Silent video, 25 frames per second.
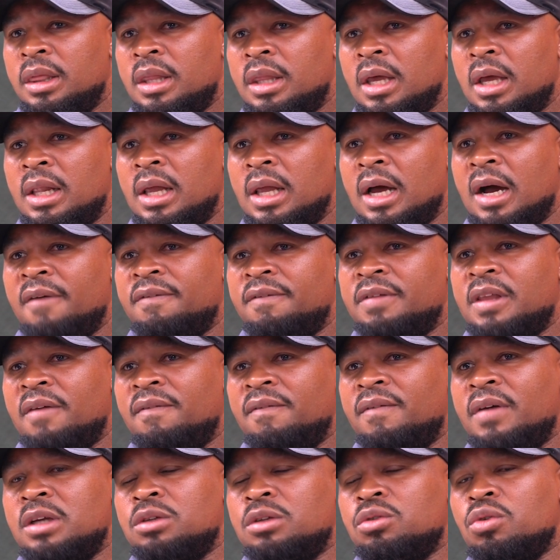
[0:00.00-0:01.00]
Then
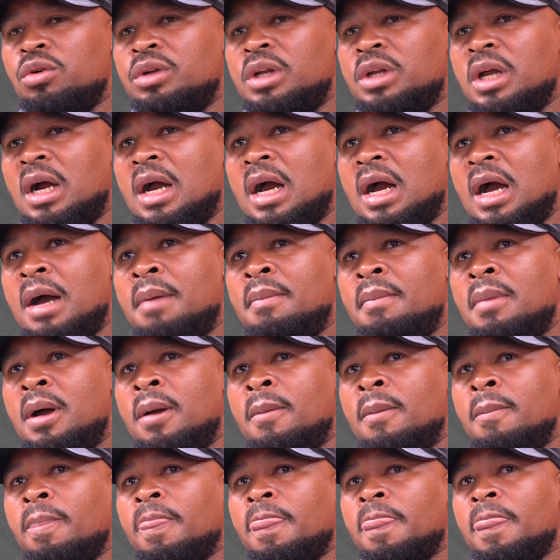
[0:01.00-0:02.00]
after Vasco Da
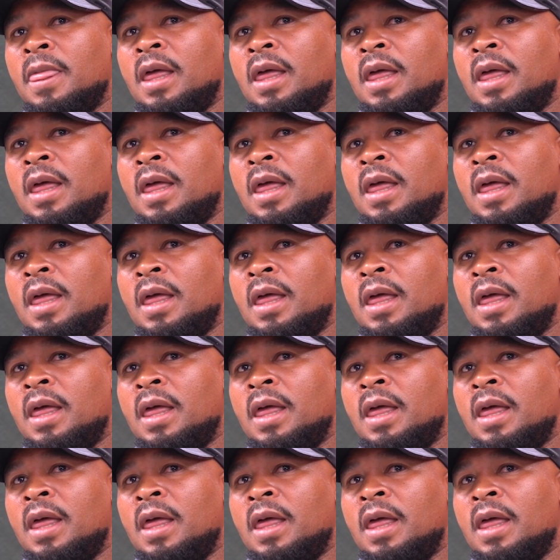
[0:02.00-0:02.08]
Gama,